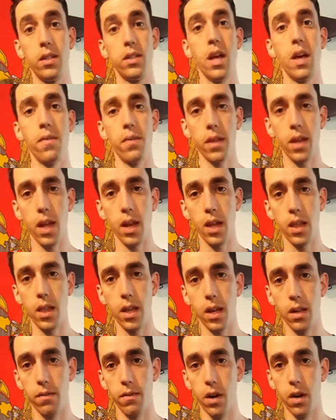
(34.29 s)
Definitely
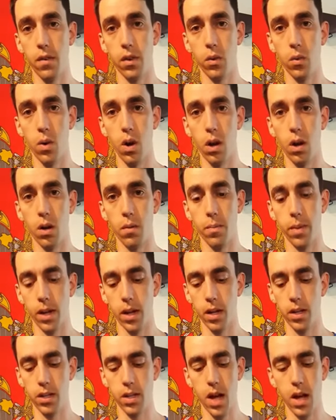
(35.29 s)
anything involving water,
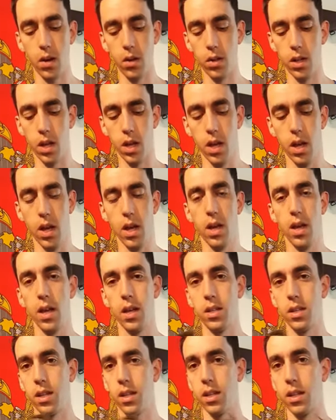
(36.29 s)
because not only
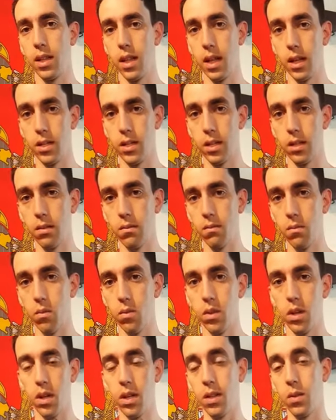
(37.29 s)
is it less
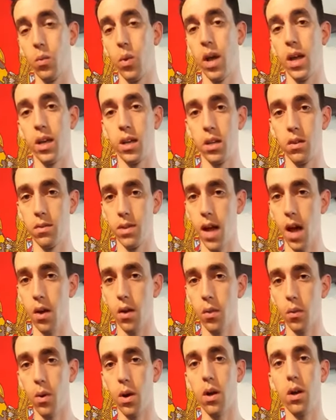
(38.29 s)
weighing you down
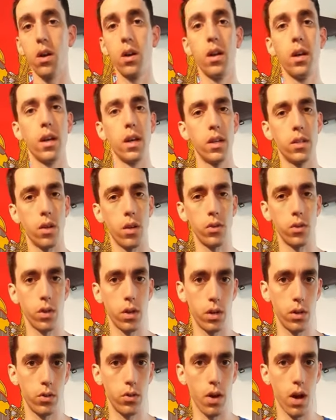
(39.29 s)
in the water, it's also
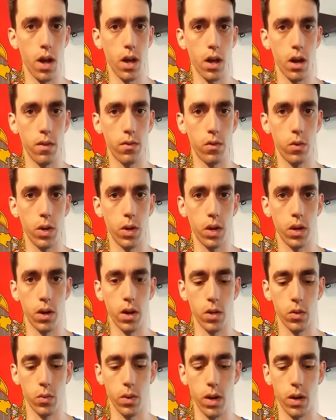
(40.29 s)
going to dry off
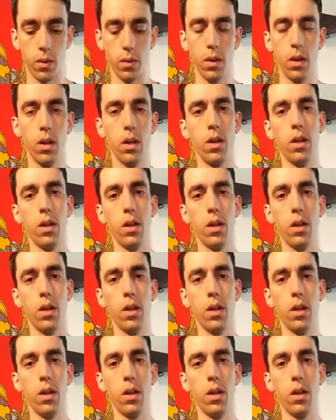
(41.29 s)
quicker as well.